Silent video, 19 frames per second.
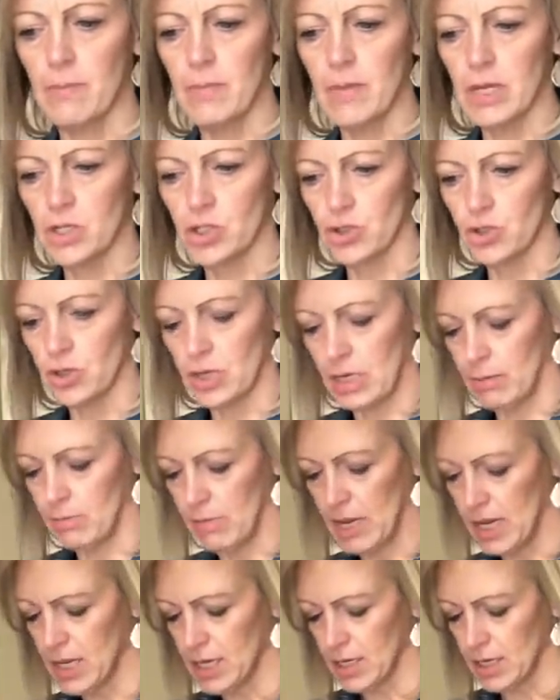Measure, and
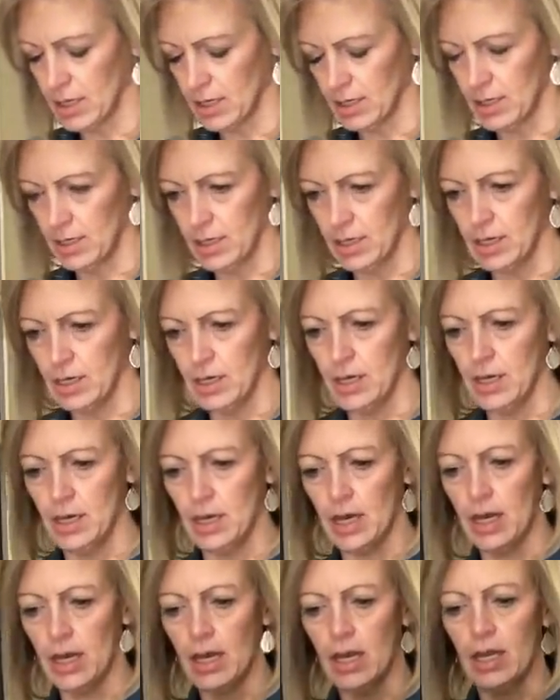Make
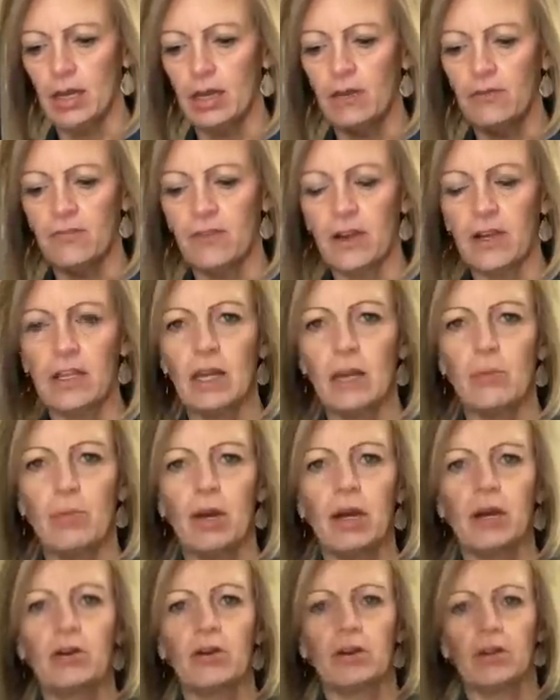and uh, find that
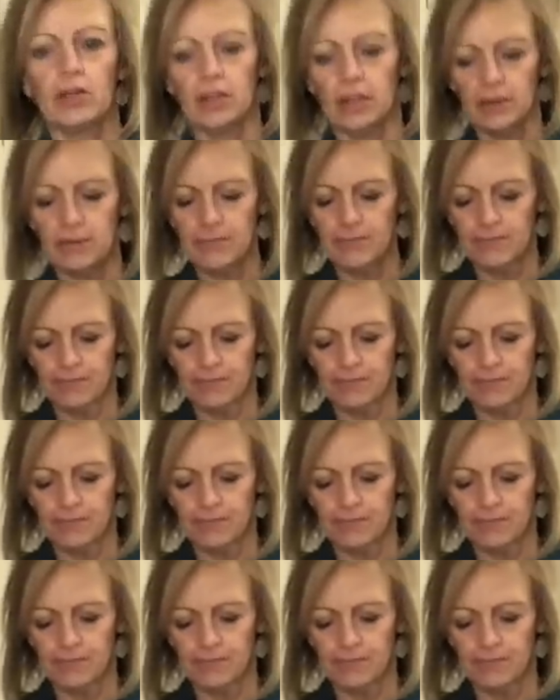pattern on there.